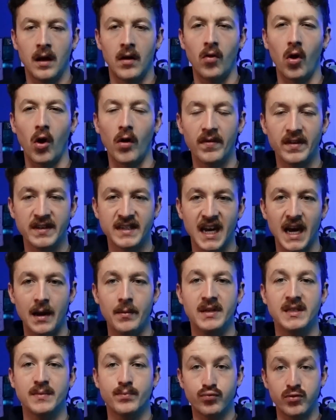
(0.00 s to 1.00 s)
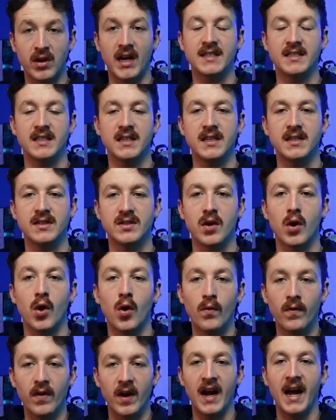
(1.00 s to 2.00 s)
A lot of the time it's presses,
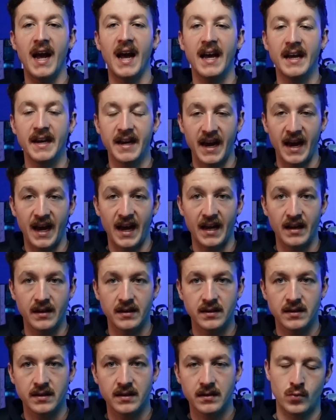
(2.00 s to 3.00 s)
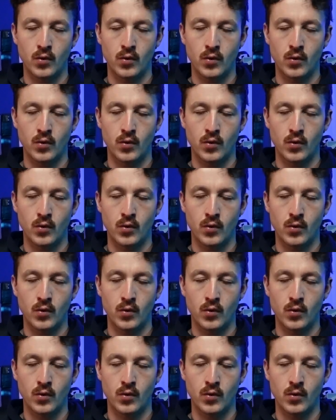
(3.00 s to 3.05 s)
overhead and